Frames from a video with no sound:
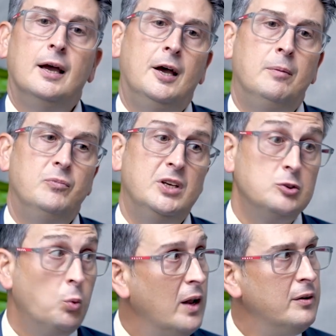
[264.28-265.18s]
um,
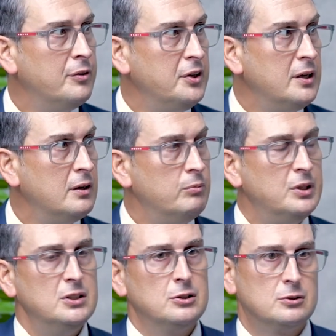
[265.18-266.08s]
is one thing,
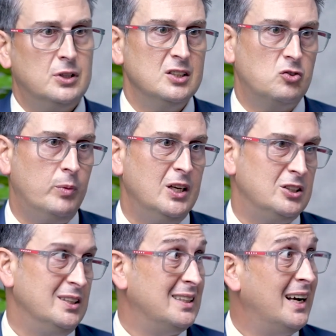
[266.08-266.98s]
but digital
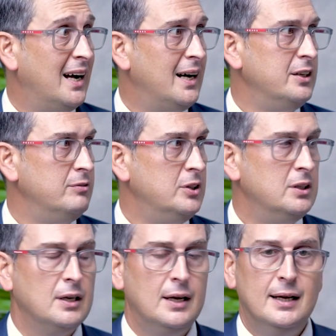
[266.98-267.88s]
transformation at the heart of
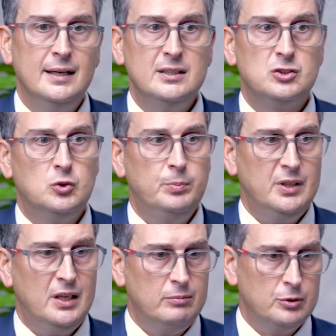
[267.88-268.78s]
it is to
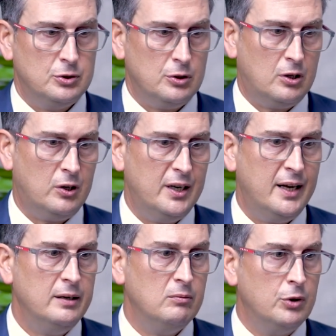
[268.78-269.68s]
be able to
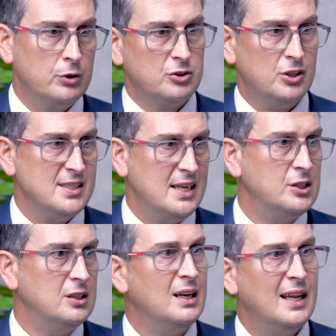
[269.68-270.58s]
create
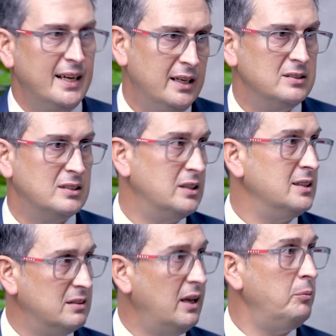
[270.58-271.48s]
monetization layers, as an
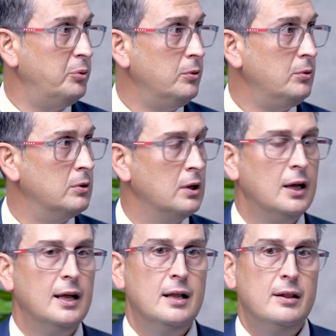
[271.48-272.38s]
example,
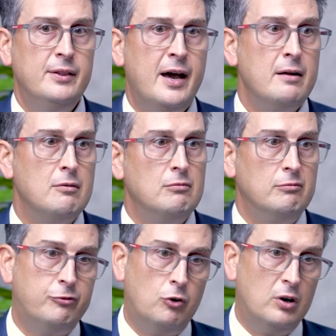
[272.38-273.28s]
that
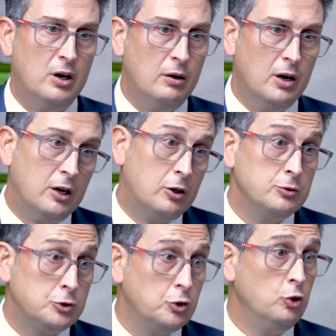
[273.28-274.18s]
for a, a
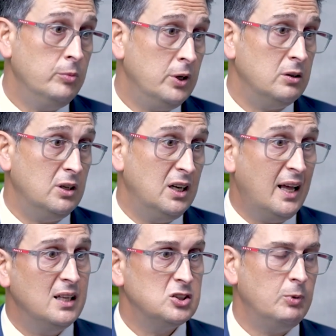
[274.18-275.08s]
consumer in
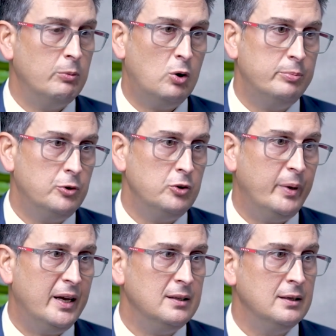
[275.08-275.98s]
enhanced mobile
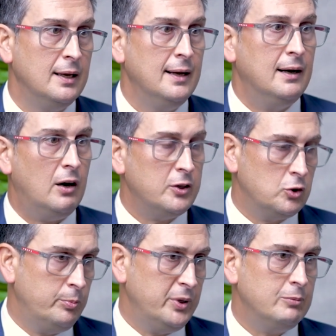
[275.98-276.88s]
broadband, I
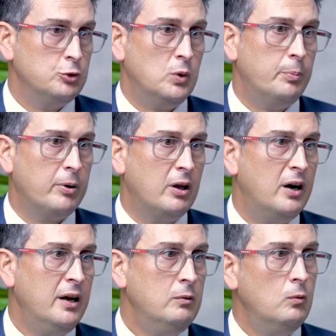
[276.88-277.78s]
could be able to
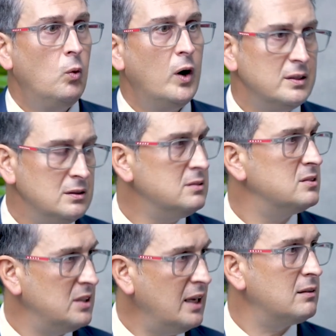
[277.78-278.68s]
apply one
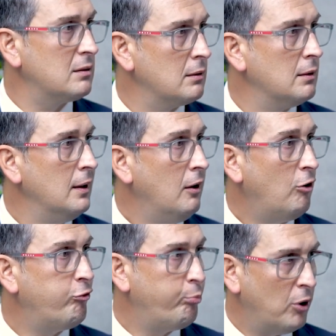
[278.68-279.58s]
set
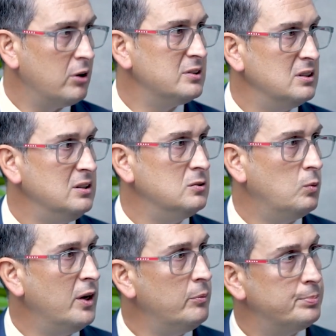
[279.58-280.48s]
of policies,
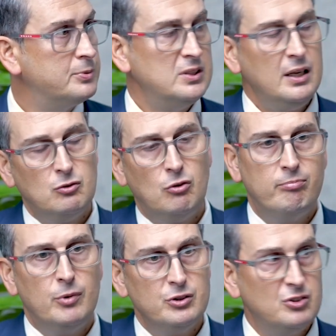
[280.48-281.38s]
one set
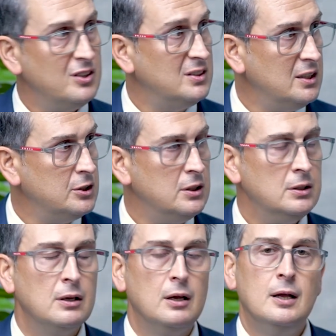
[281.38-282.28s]
of
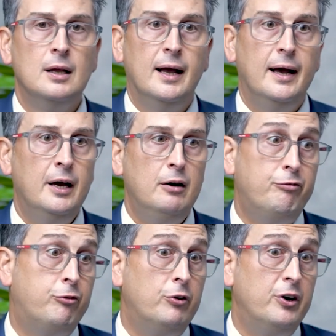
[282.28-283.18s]
monetization uh,
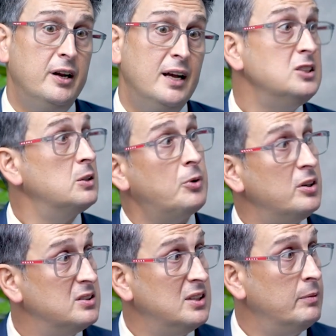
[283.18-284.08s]
for an
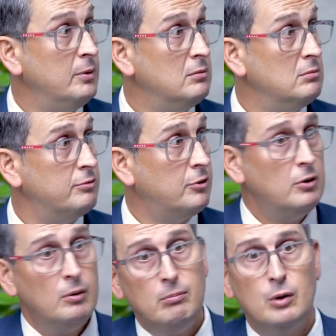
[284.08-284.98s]
enterprise segment,
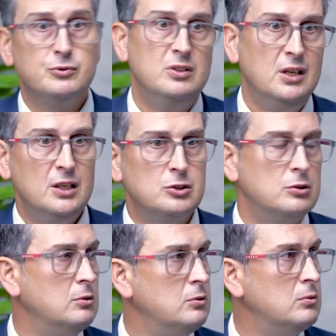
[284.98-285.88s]
for a
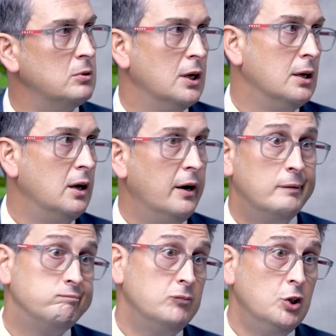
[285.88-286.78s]
multinational,
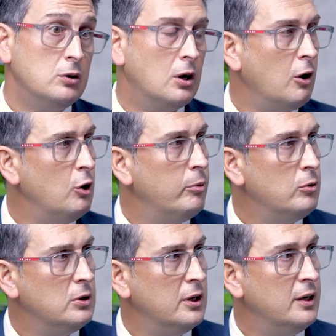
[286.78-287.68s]
um, you know,
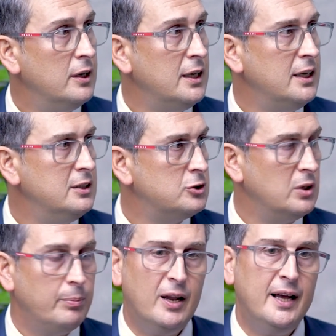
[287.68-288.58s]
global uh,
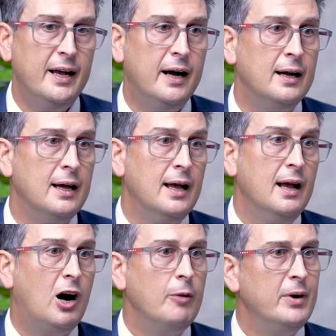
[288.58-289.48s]
industry player.
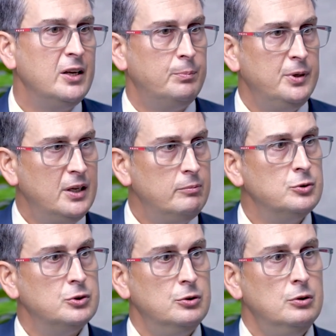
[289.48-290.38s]
I might be
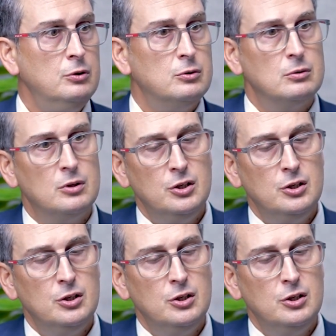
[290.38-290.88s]
able to